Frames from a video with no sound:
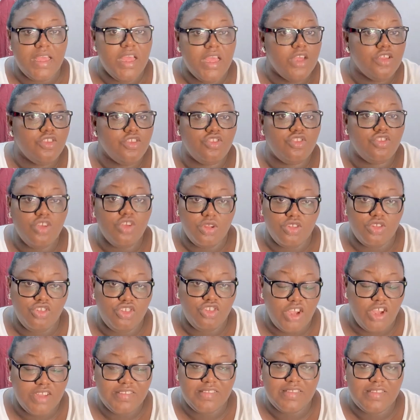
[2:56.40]
So
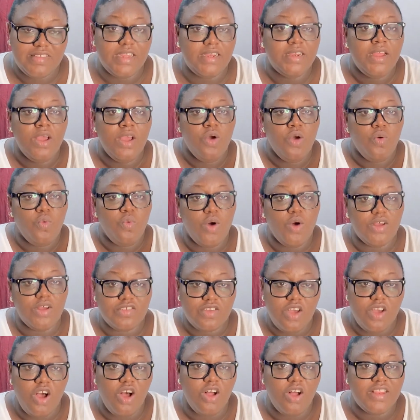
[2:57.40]
Justin was
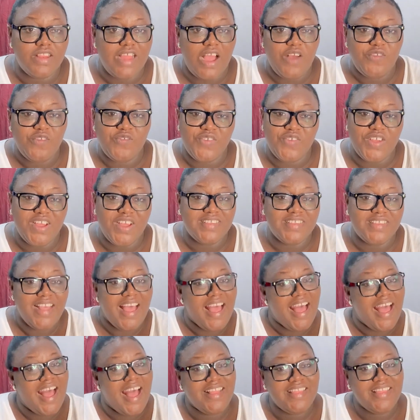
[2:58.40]
called out first,
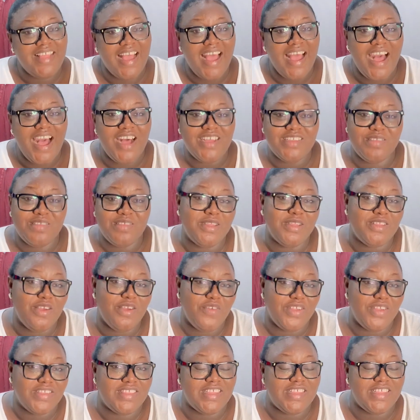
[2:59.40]
and the housemates
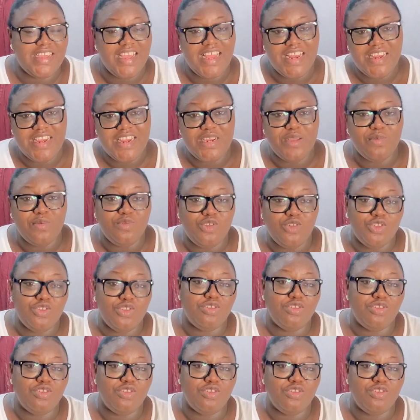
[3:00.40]
obviously hailing him Juju